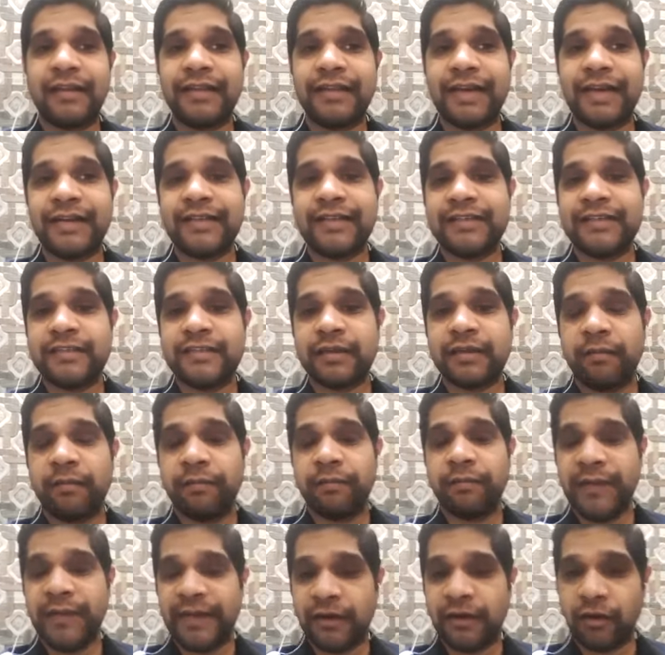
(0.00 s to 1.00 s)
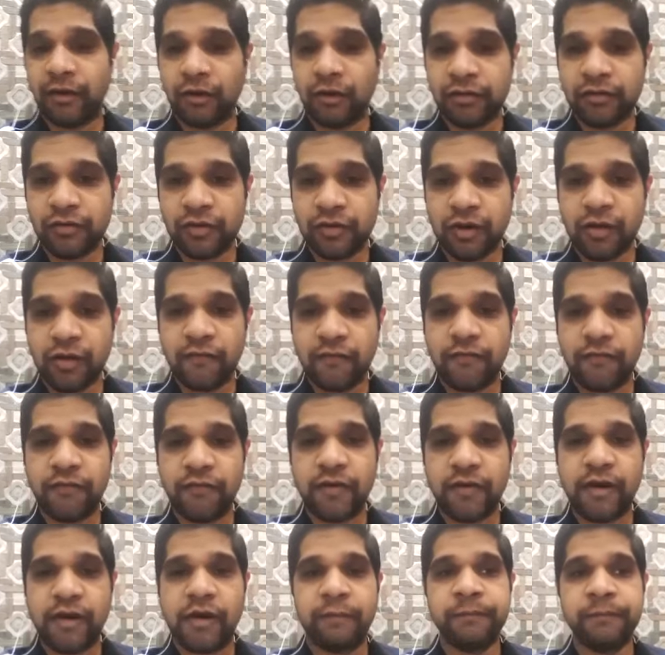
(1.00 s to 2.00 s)
That is because
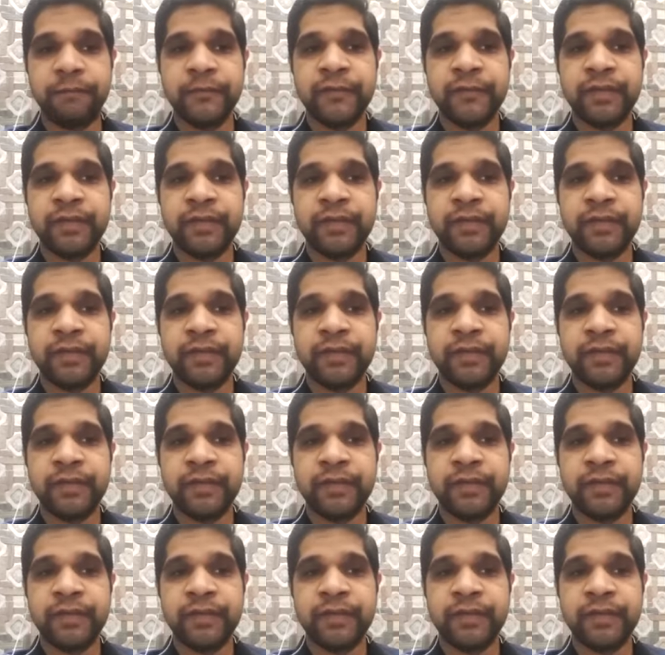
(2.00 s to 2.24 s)
of